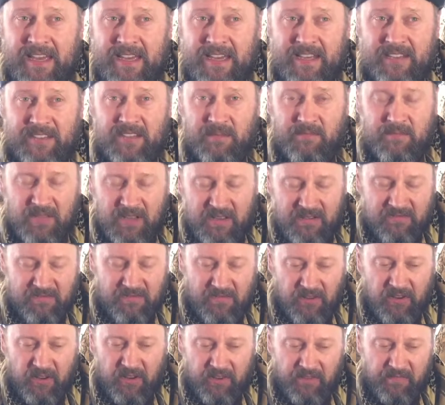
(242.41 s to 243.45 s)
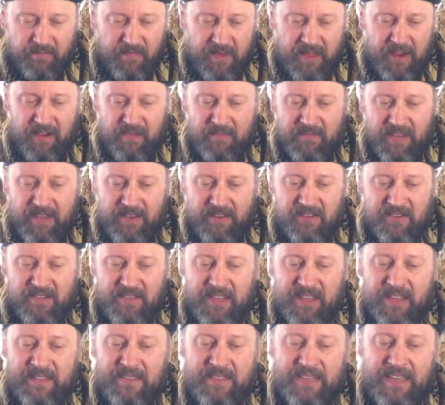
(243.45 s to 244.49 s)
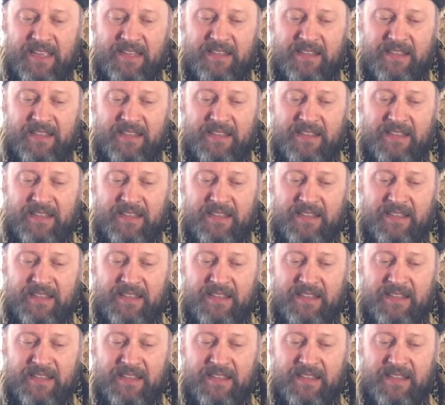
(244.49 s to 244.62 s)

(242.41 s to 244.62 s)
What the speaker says: has a lot of parameters that